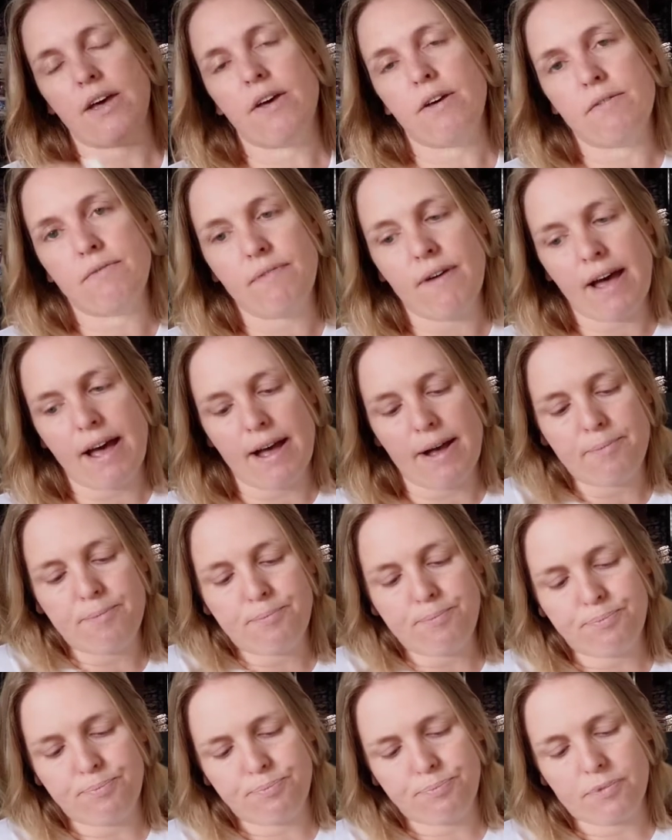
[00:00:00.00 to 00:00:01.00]
of,
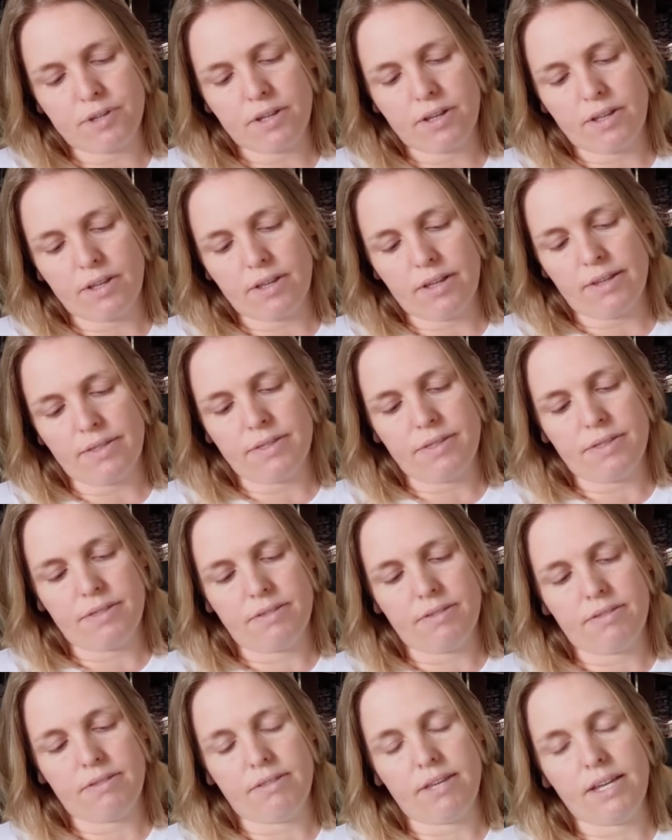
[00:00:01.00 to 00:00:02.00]
um, I
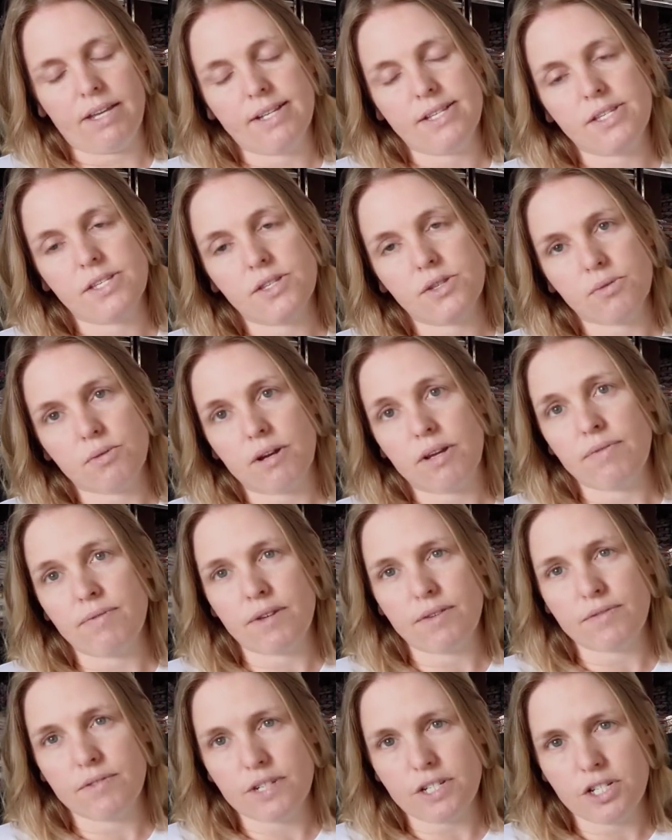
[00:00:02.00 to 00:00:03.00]
think it's
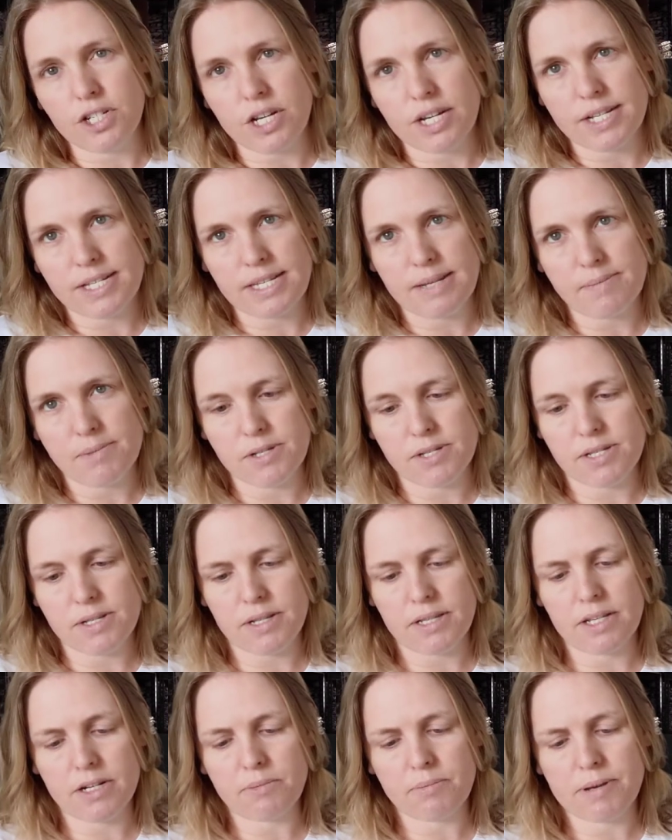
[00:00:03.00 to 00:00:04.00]
350 GSM, so it's a
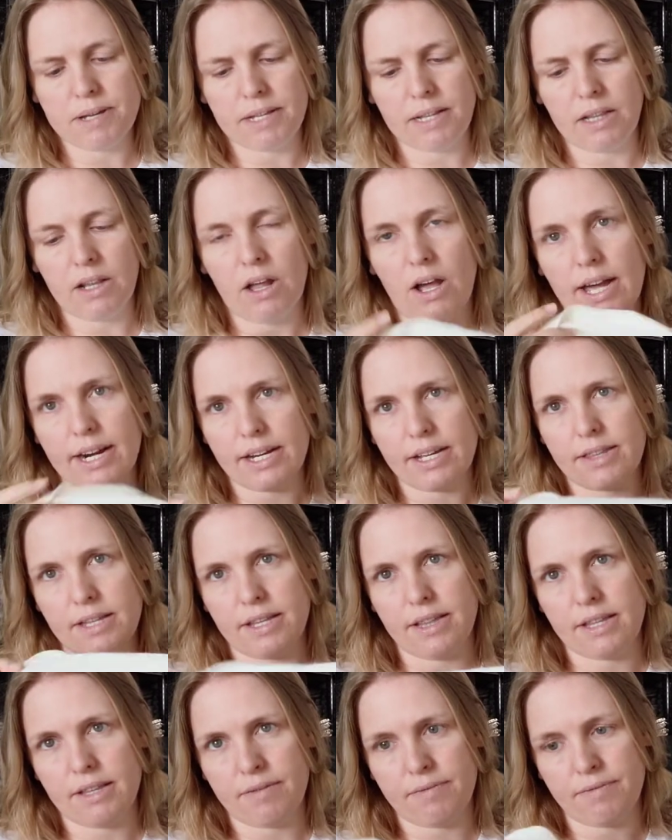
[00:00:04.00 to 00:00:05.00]
little bit lighter
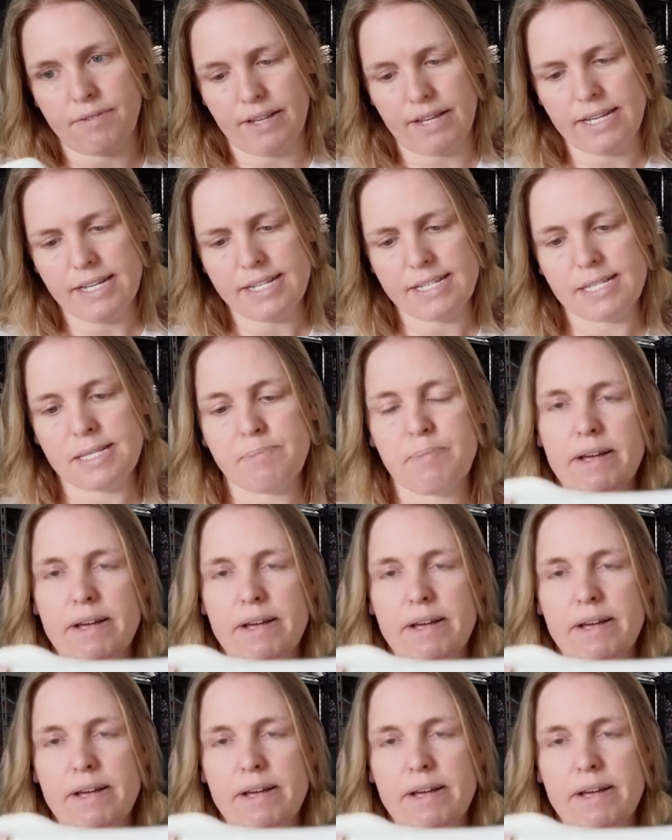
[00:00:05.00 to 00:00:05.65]
than the fleece,